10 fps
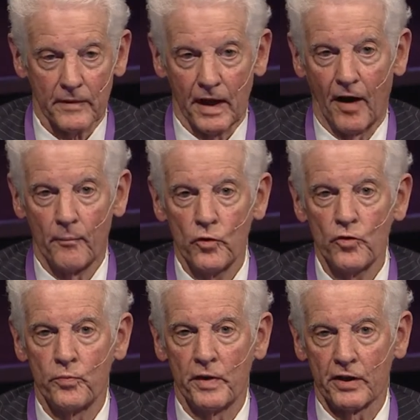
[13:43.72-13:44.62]
A
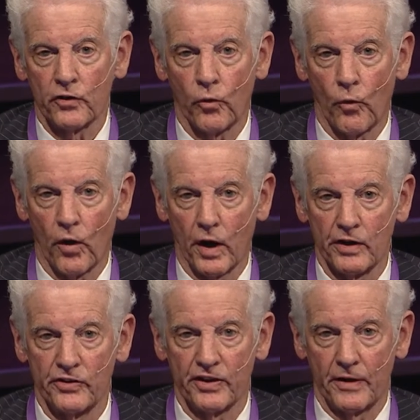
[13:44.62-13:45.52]
movement
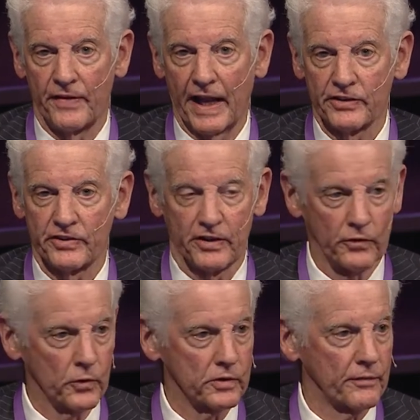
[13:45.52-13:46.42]
towards advancing the
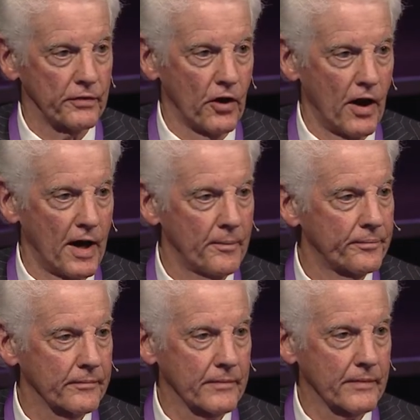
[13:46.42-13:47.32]
rule of law
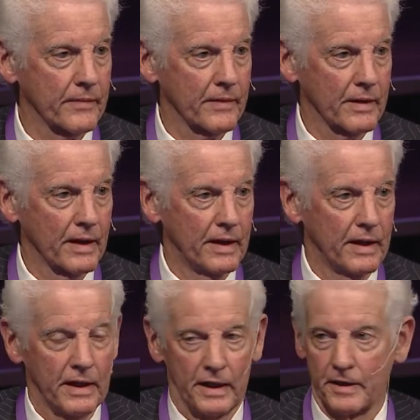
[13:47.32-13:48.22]

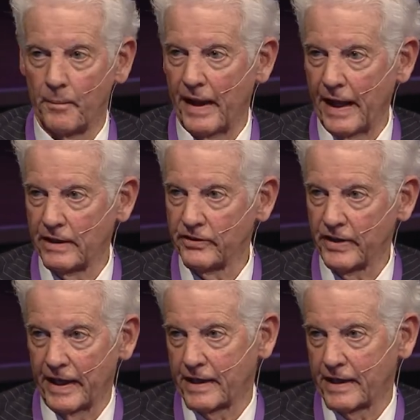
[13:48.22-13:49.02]
demands a